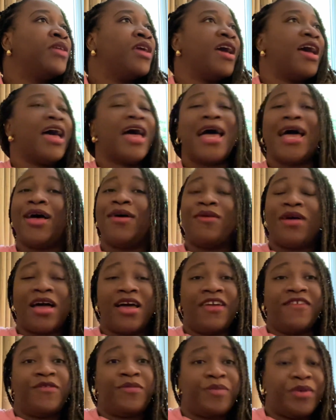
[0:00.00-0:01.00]
how
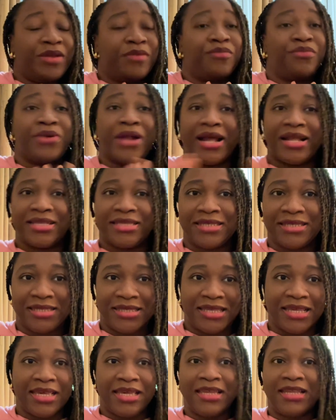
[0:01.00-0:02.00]
I've been
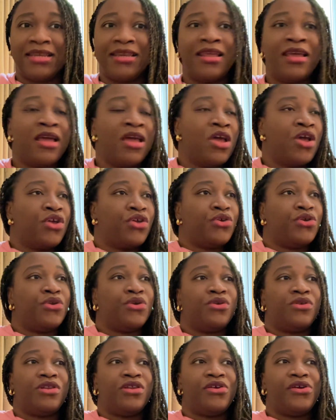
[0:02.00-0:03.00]
practicing,
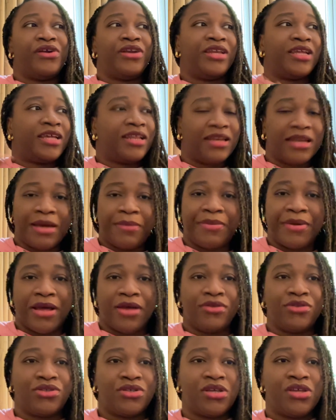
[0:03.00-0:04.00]
learning
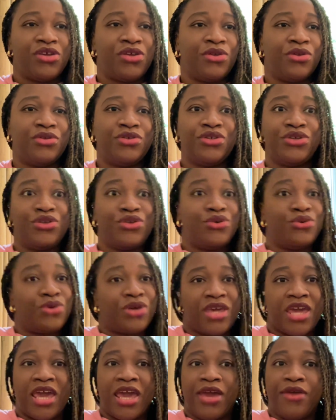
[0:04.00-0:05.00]
about, the
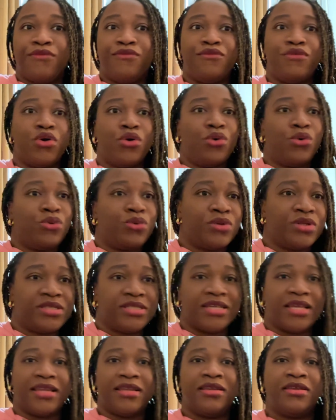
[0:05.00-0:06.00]
UK roads
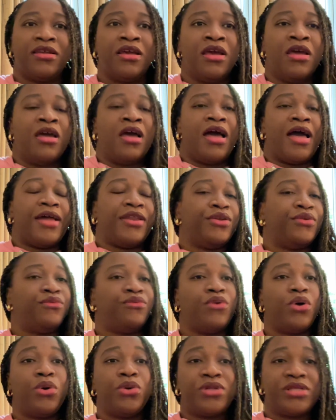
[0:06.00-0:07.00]
and the
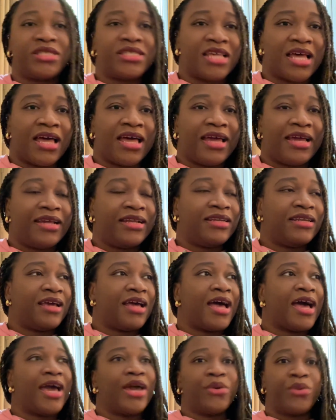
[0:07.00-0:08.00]
road sign, the
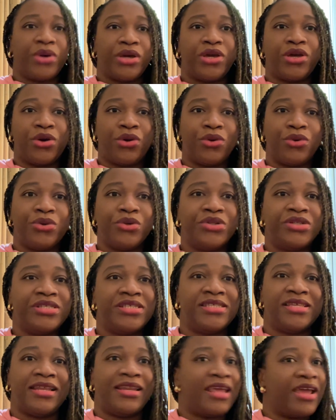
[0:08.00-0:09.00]
highway
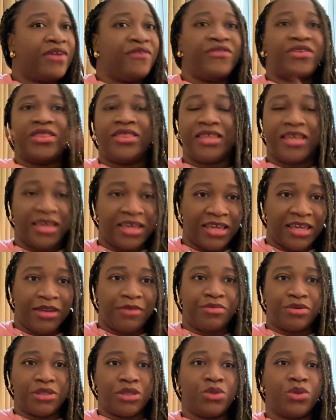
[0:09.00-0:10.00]
codes and everything in
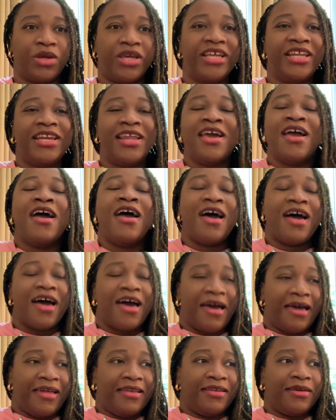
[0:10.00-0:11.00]
between.
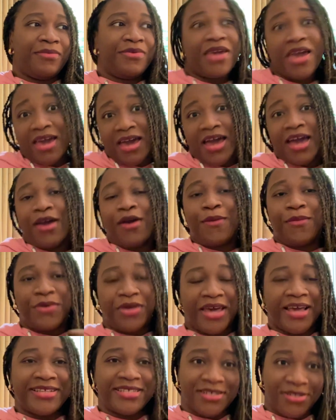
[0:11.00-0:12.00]
And yeah, I hope you
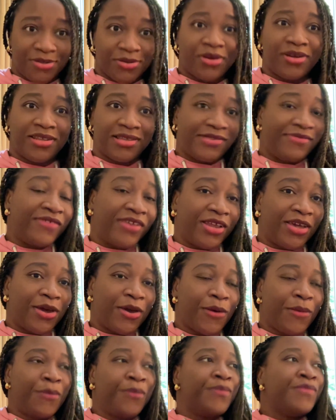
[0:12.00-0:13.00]
guys enjoyed this video.